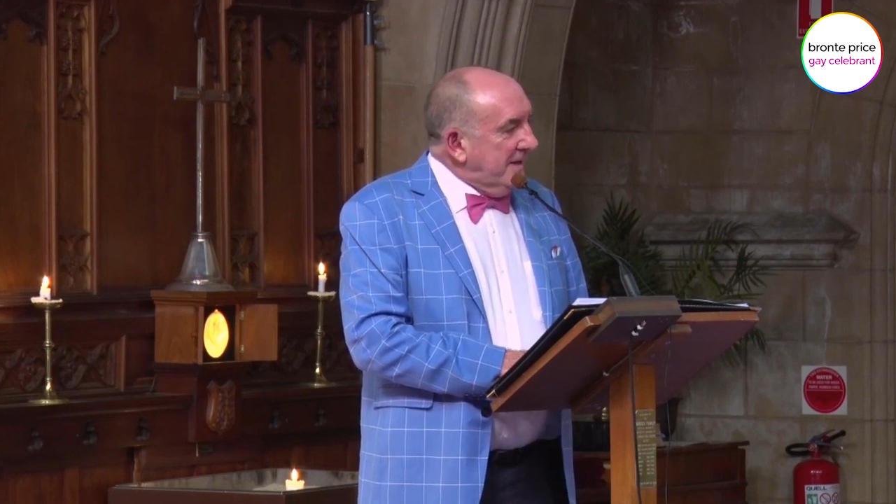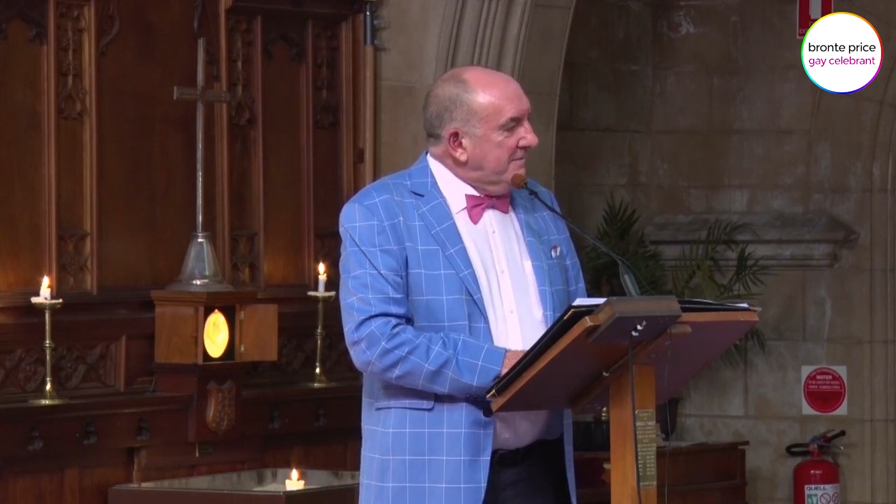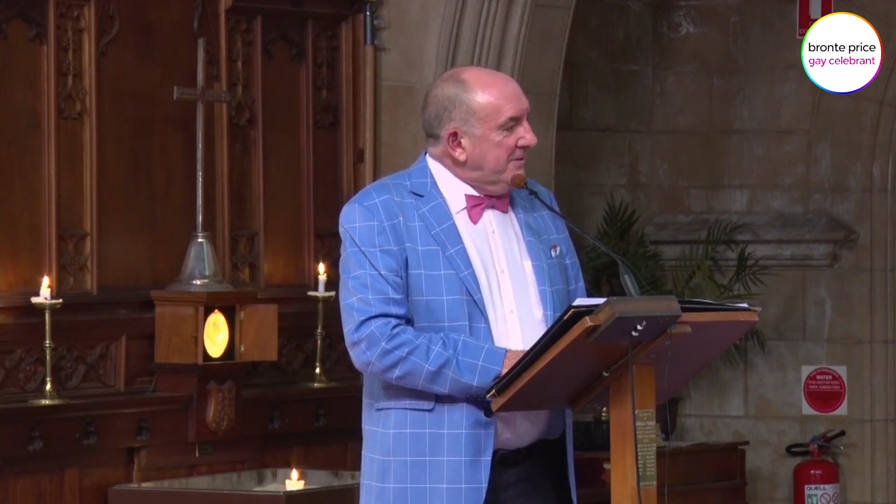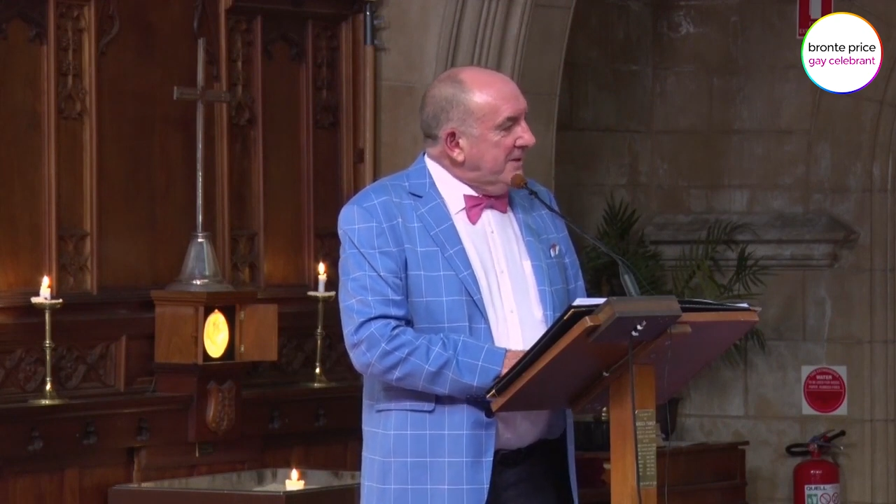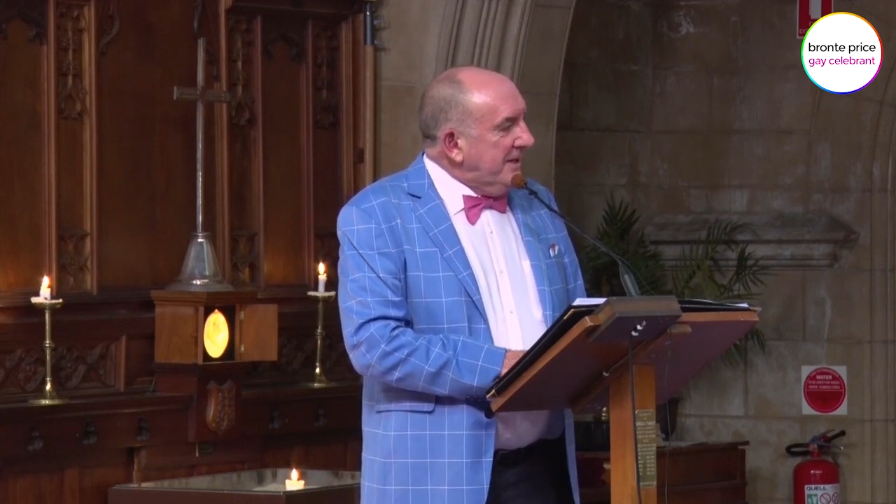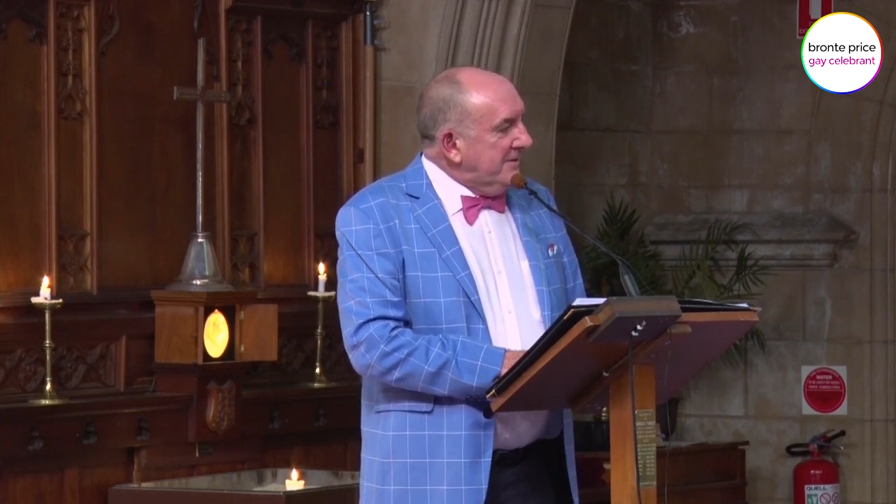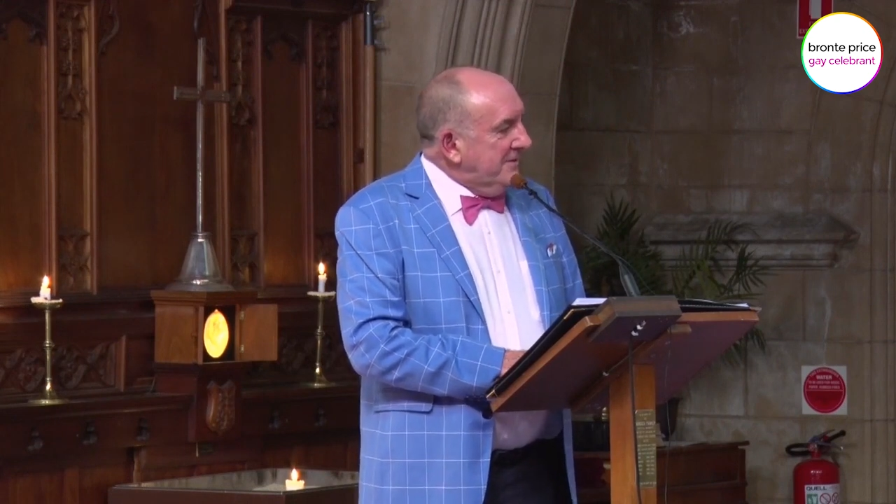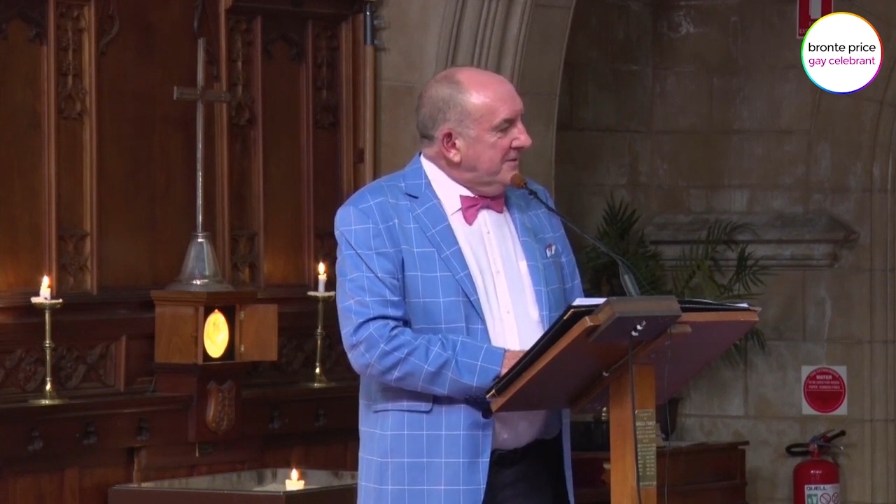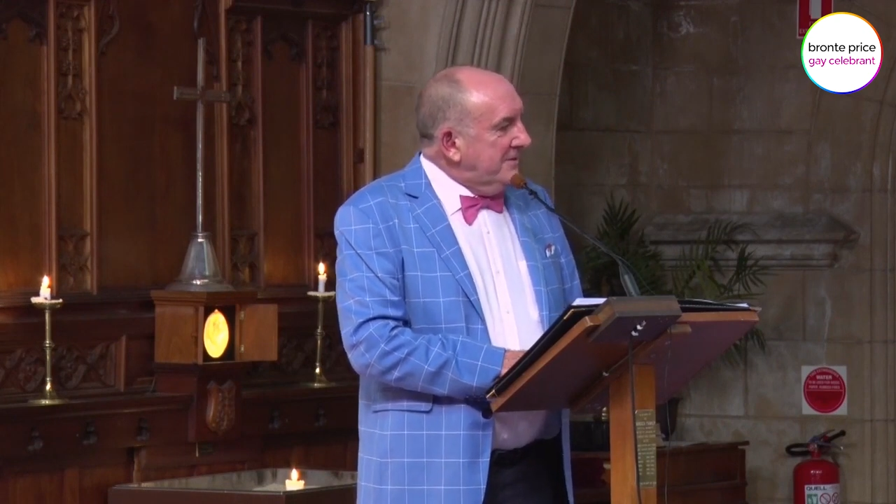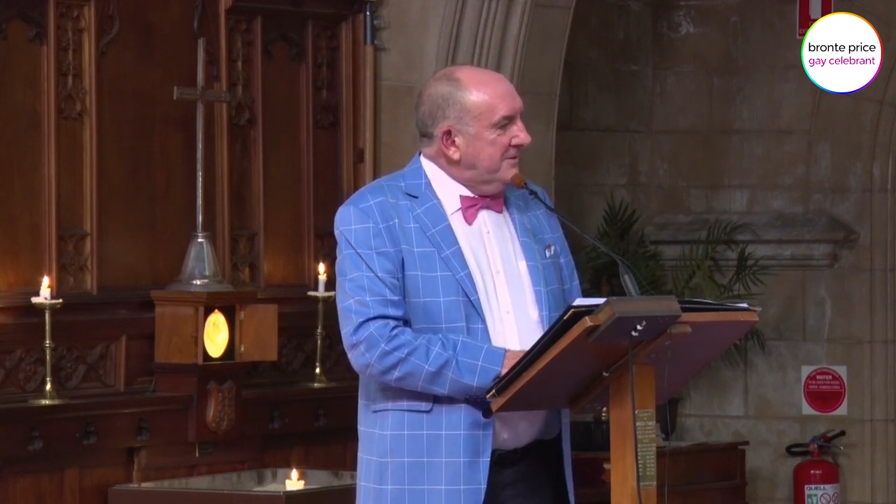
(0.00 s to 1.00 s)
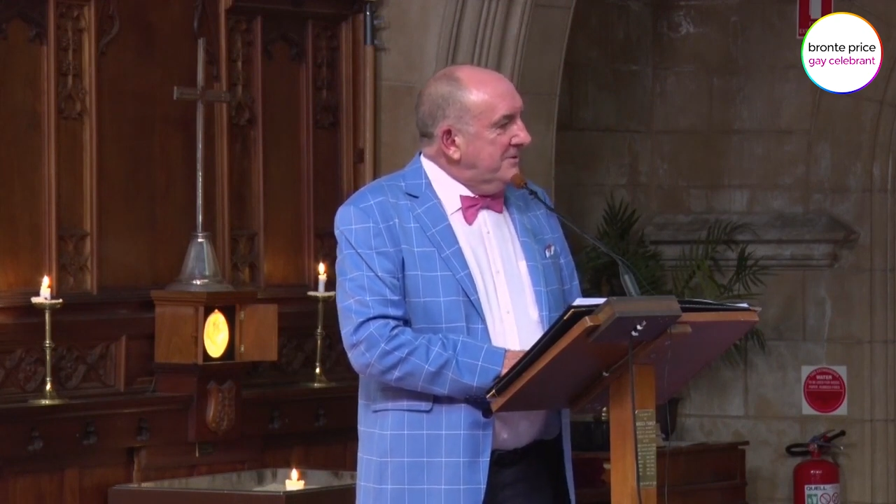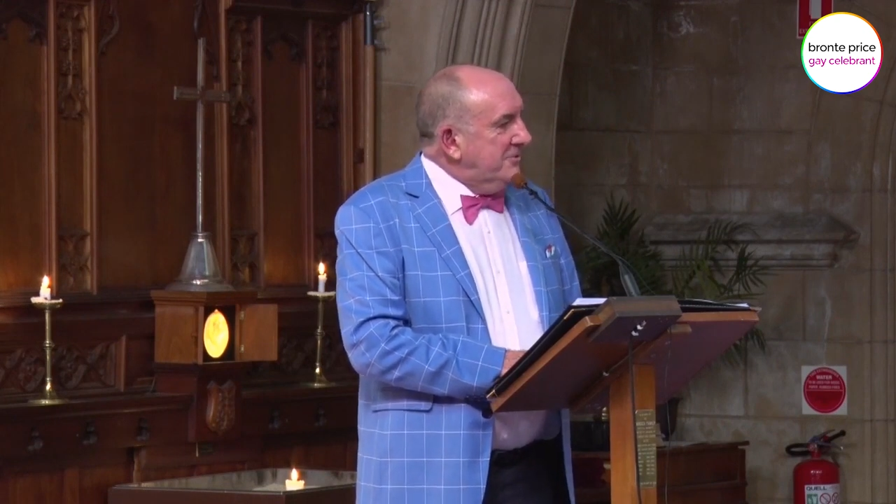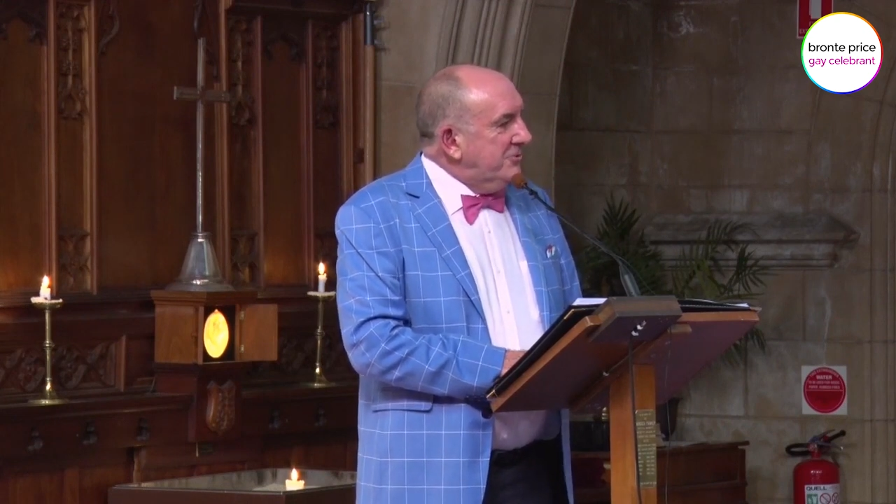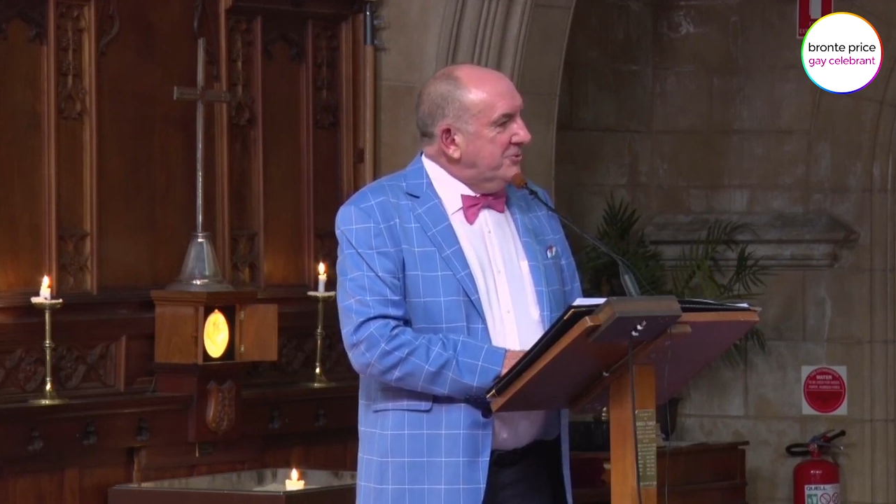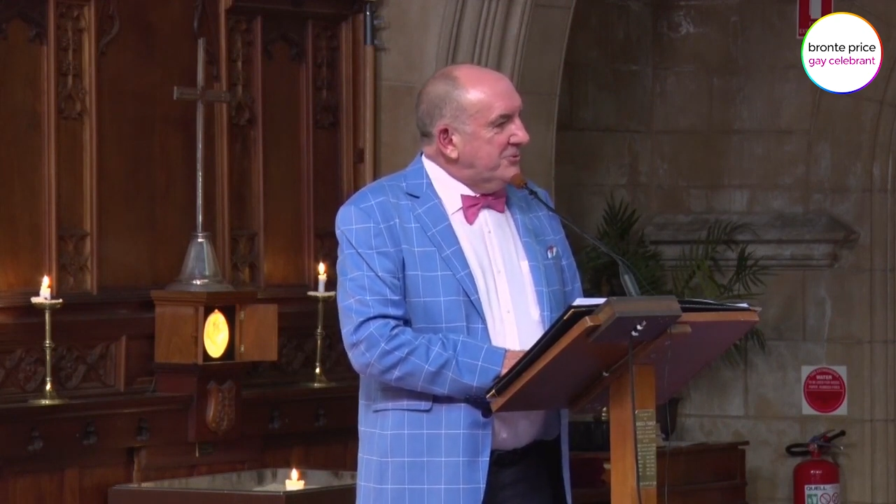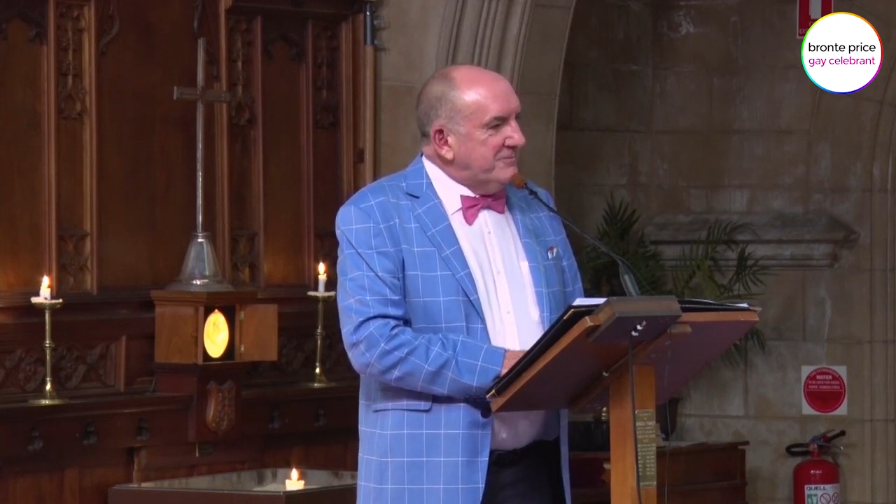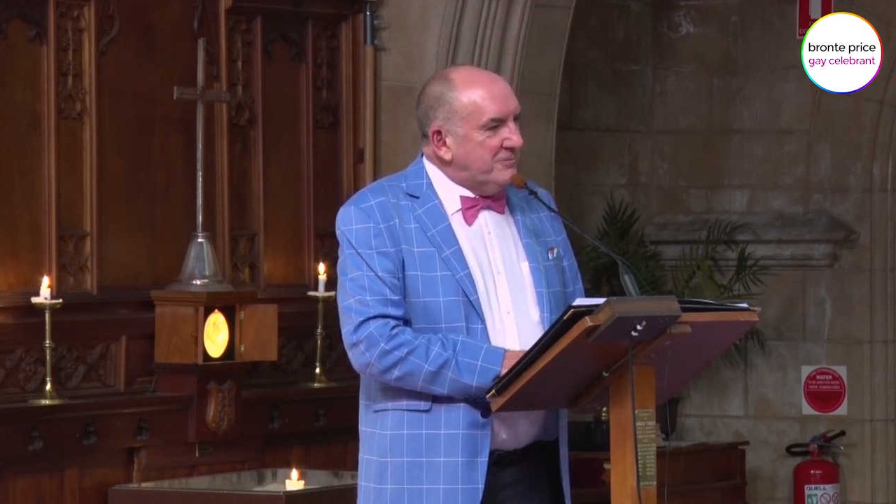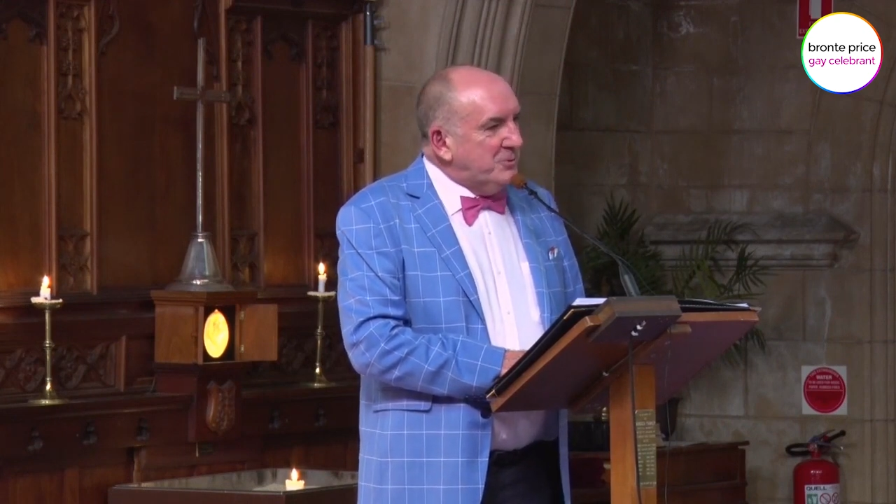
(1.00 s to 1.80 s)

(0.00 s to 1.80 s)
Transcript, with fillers: Even then, she was a